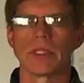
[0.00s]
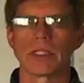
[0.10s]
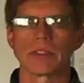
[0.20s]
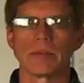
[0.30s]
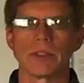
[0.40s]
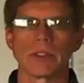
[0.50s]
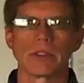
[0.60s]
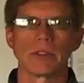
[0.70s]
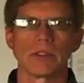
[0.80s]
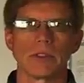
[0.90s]
an estimate
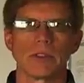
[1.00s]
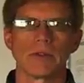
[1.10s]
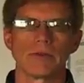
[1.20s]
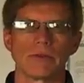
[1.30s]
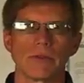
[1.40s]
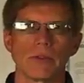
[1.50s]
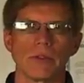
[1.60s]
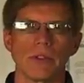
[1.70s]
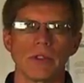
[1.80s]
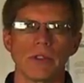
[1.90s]
of
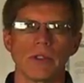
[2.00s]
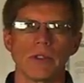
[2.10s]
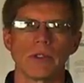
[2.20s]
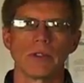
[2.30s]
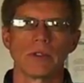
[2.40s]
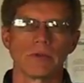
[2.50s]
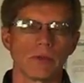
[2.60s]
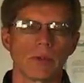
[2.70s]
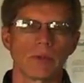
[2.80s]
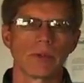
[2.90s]

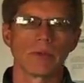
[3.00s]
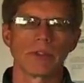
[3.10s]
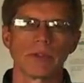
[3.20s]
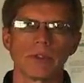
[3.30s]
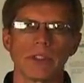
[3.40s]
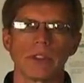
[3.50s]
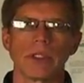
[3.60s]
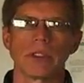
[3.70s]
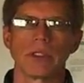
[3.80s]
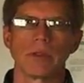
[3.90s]
what we were doing
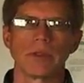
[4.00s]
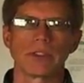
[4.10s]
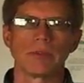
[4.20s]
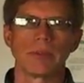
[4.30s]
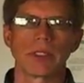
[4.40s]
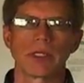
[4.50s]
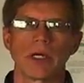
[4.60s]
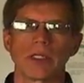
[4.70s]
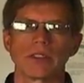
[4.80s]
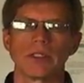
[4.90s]
and how much it might
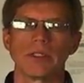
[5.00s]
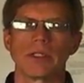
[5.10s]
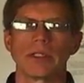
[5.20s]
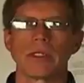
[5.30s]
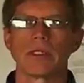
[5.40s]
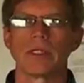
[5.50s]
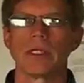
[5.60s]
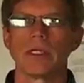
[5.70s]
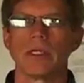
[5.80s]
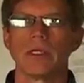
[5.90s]
cost in their yard.
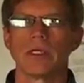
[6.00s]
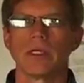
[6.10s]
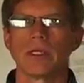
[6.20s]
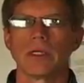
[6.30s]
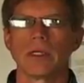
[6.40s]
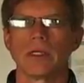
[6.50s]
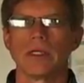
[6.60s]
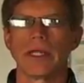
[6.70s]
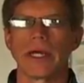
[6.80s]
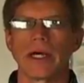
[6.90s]

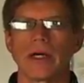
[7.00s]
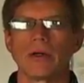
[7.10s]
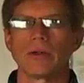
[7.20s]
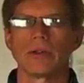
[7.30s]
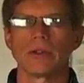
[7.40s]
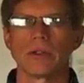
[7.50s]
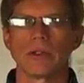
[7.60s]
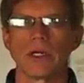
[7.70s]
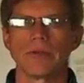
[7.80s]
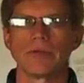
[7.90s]
Now
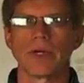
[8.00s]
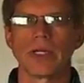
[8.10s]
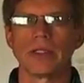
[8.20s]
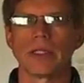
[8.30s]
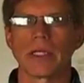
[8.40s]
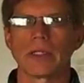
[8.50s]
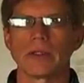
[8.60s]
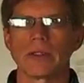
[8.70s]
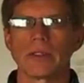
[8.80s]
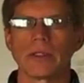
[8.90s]
I find that